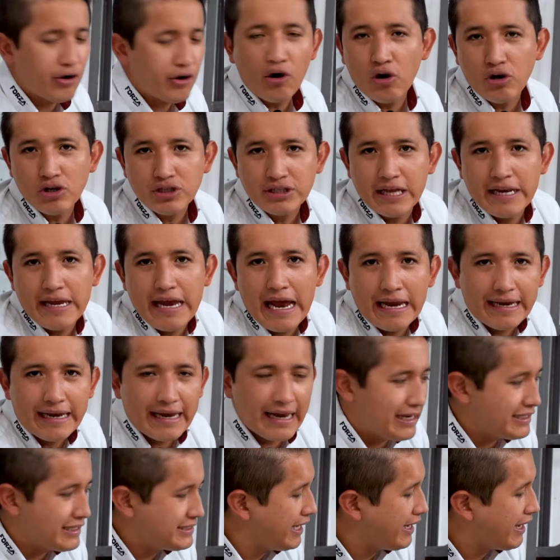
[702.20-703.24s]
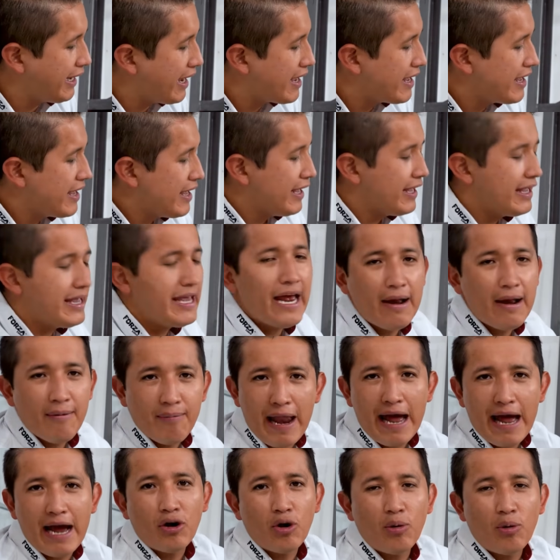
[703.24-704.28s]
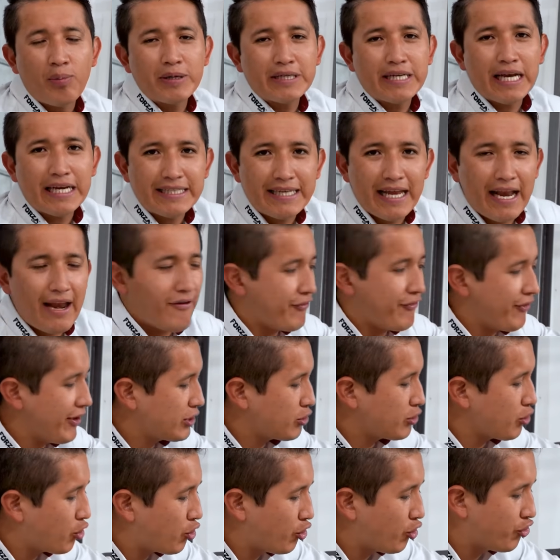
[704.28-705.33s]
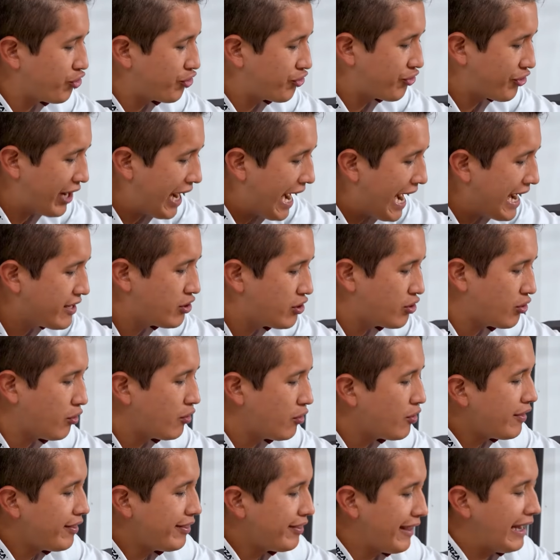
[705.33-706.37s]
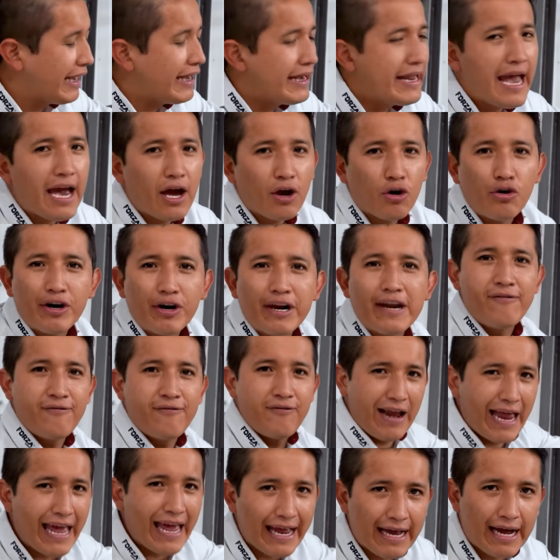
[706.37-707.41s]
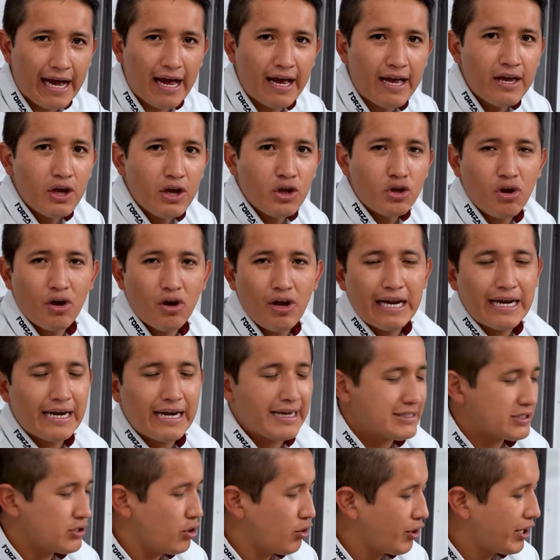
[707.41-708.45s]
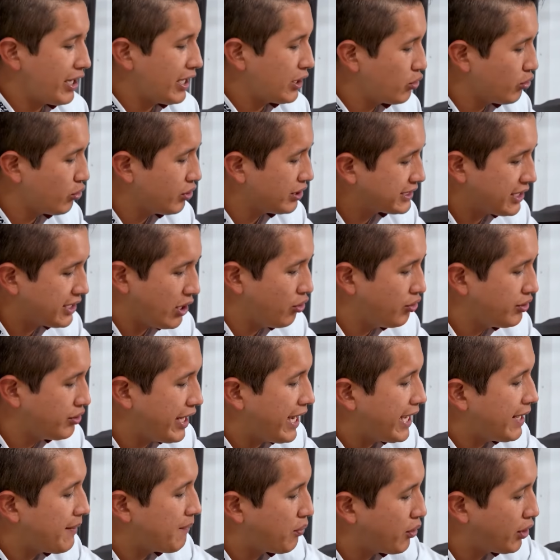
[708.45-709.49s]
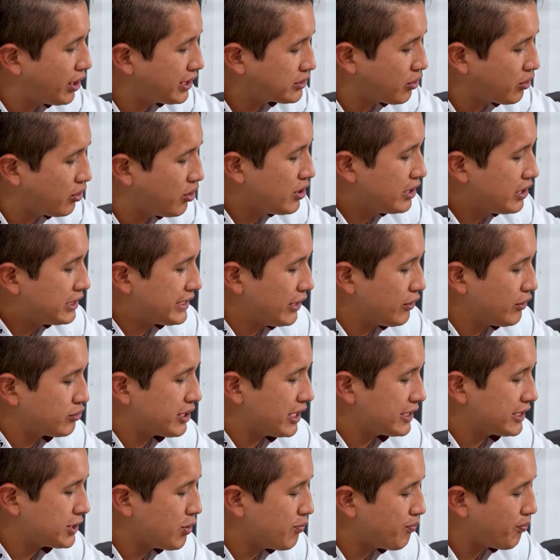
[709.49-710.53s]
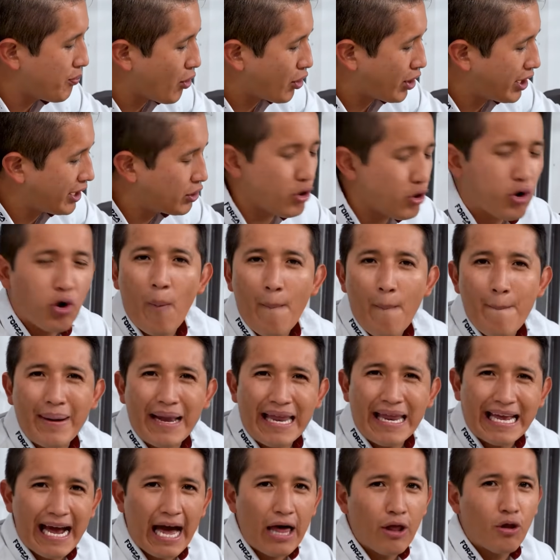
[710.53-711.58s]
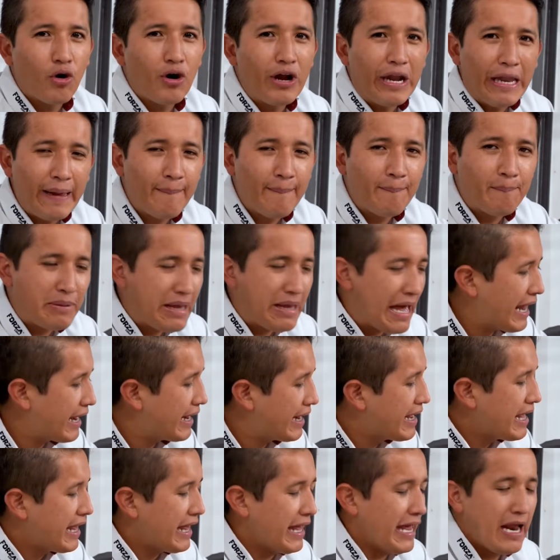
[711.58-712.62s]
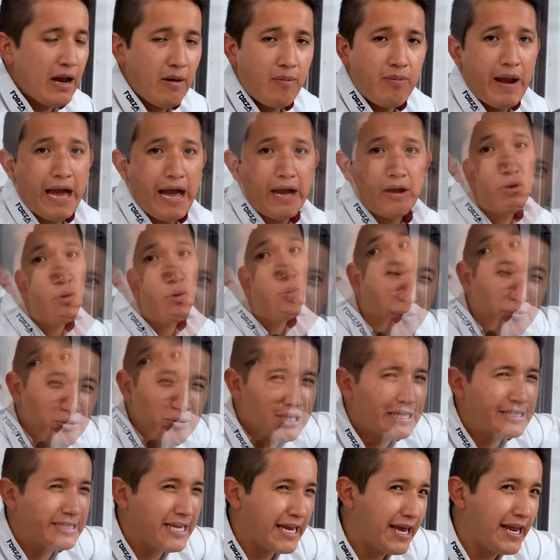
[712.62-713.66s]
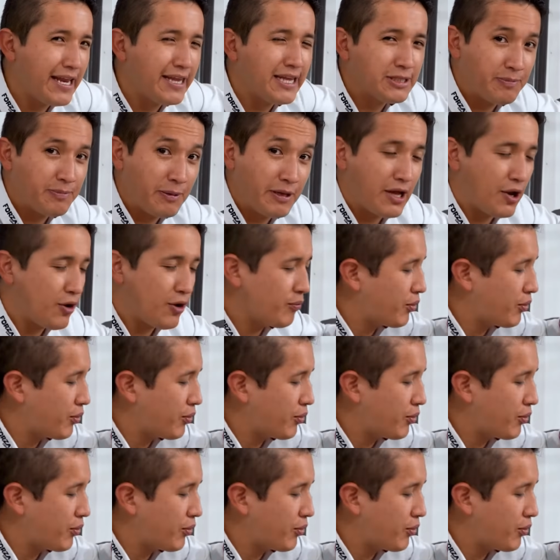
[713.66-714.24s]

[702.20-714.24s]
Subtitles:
Red would be next, and white does the opposite of black. It reflects all wavelengths, which is why it's a bit harder for us to clean white. Let's keep removing a bit more paint.